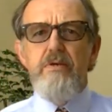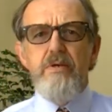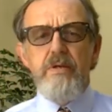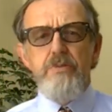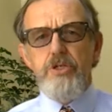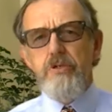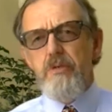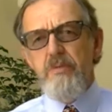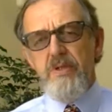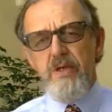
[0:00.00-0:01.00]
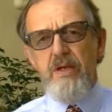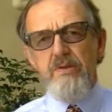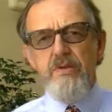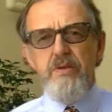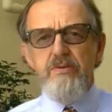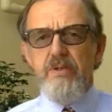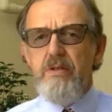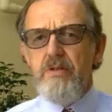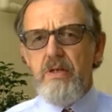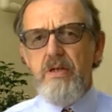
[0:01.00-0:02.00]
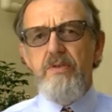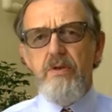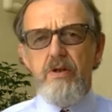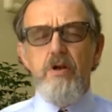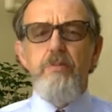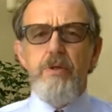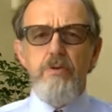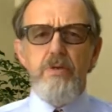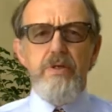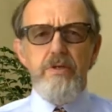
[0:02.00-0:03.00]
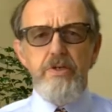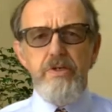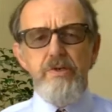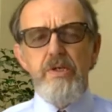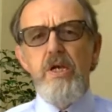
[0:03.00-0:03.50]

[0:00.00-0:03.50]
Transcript: and I'm sure it would be the case in New Zealand and other common law countries.